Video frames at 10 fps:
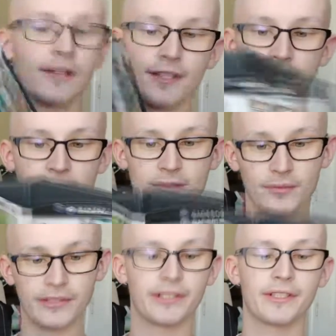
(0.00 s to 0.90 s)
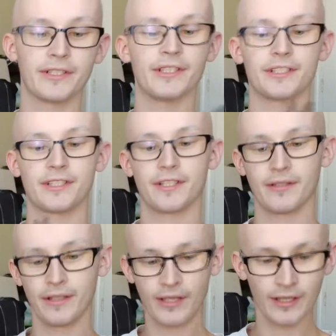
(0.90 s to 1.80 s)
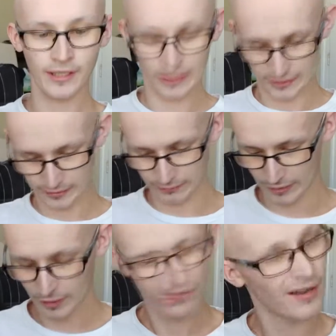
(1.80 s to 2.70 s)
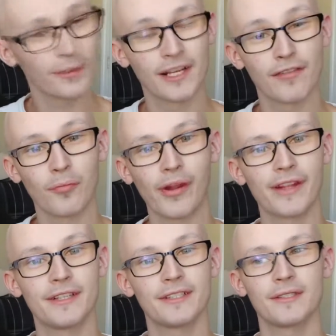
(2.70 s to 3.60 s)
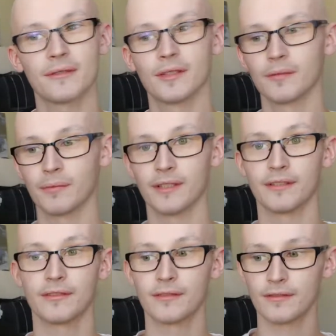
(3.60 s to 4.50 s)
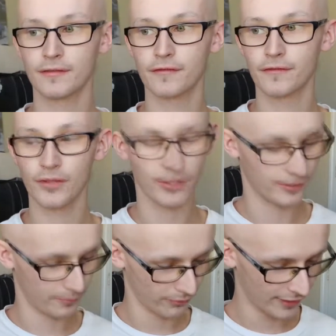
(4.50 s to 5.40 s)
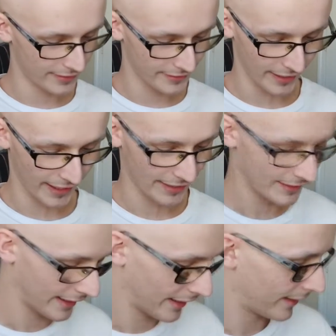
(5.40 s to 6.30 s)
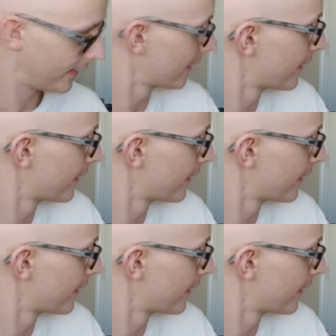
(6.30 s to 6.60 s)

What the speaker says: The discs were in good condition. I'll probably never play these, but for the price, I had to get it.